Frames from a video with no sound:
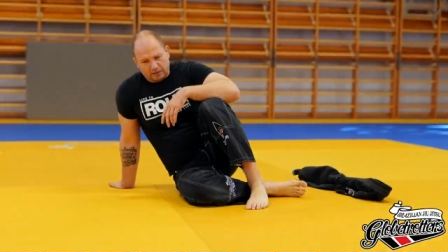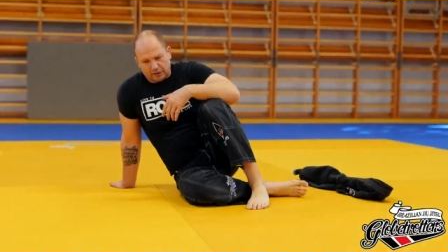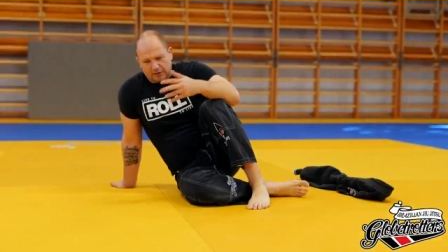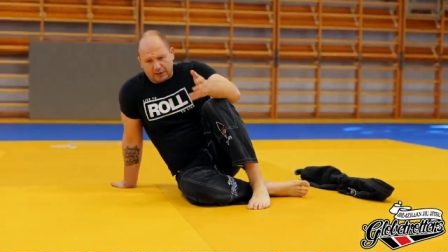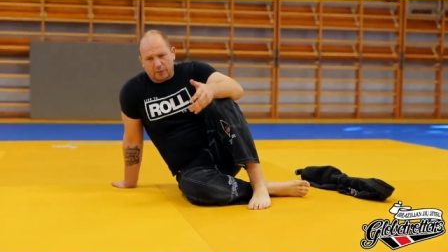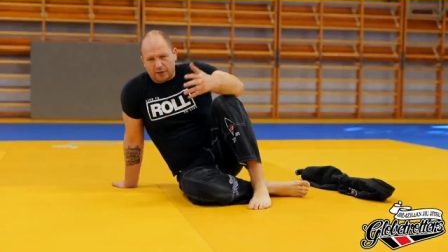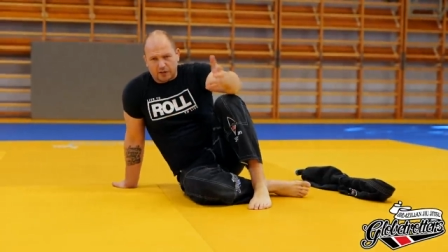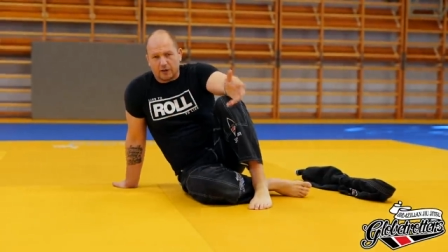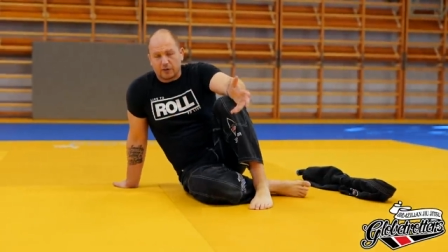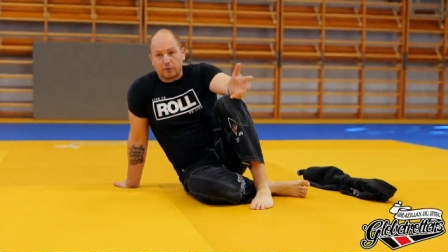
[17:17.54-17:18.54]
it's, that's why
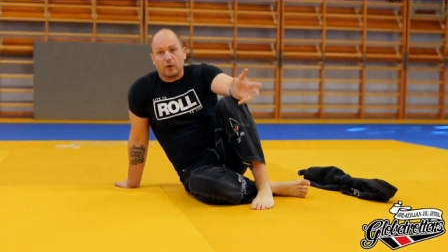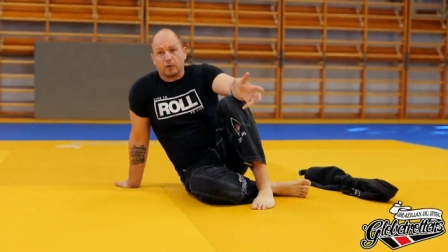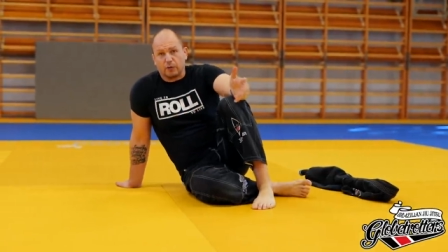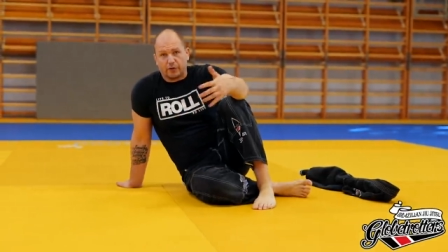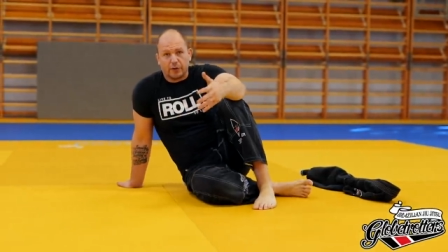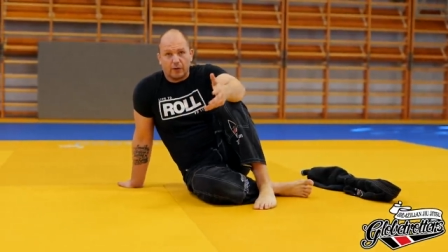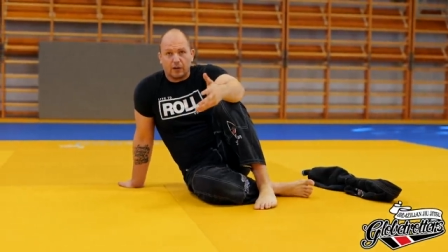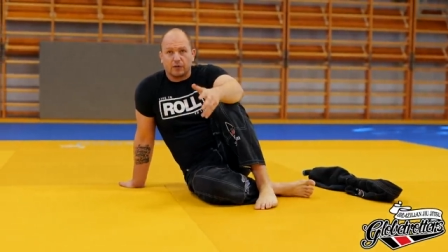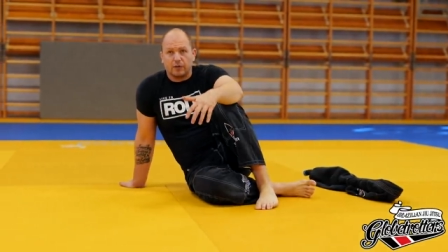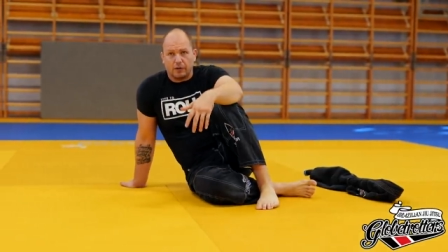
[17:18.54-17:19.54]
it's hard road to figure
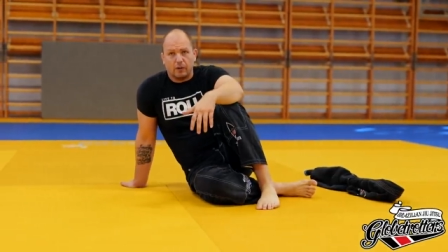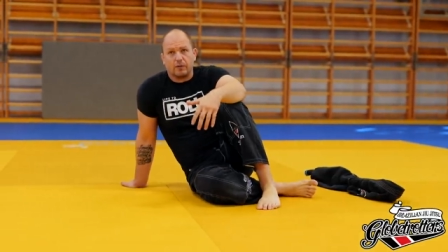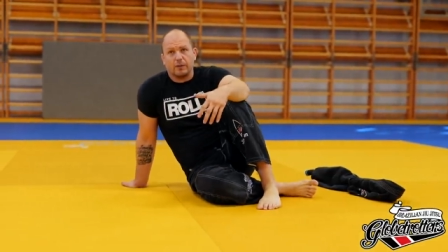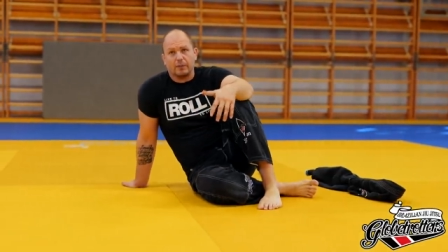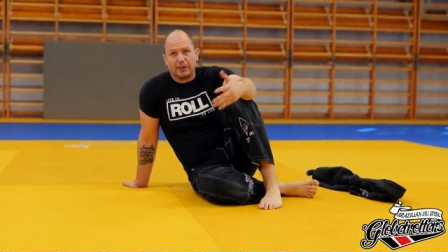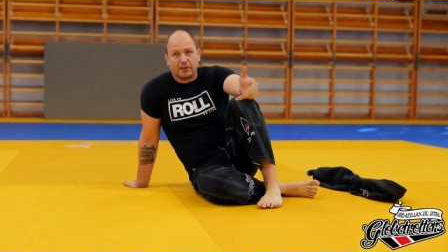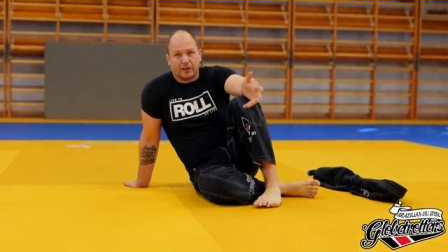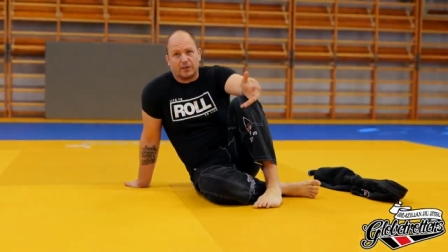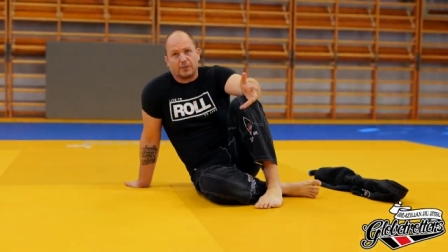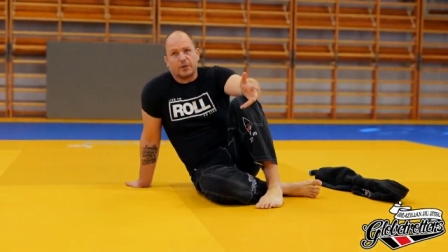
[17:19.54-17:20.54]
out, you know, and build
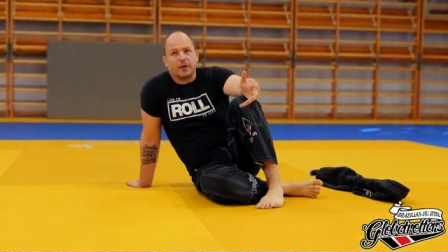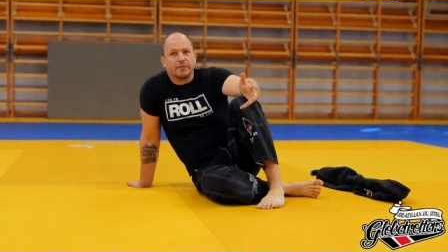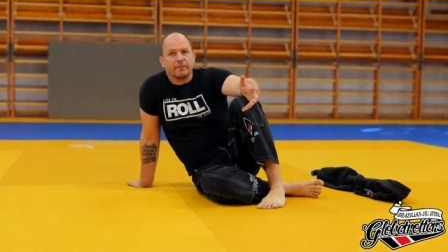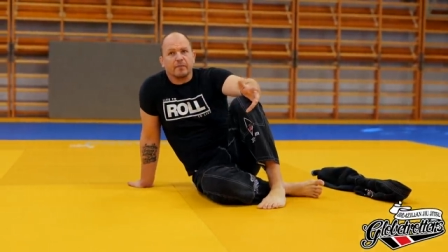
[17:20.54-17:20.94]
systems.